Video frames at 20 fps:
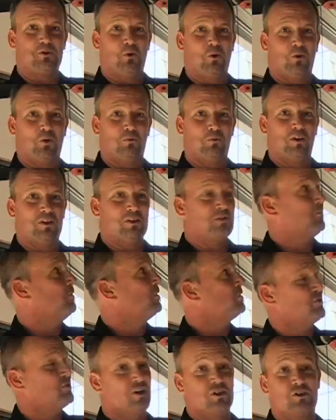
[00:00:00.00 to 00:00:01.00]
to hold the
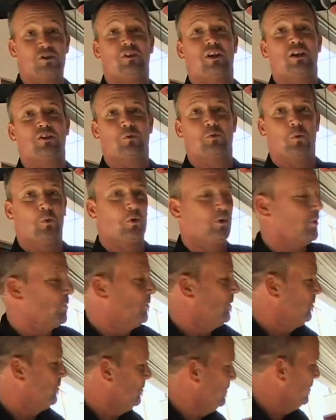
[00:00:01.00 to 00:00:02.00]
reservoirs on, so that's what we're going to
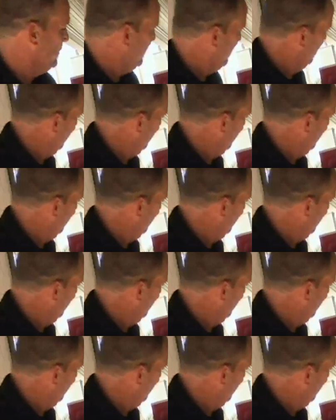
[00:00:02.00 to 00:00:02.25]
run with.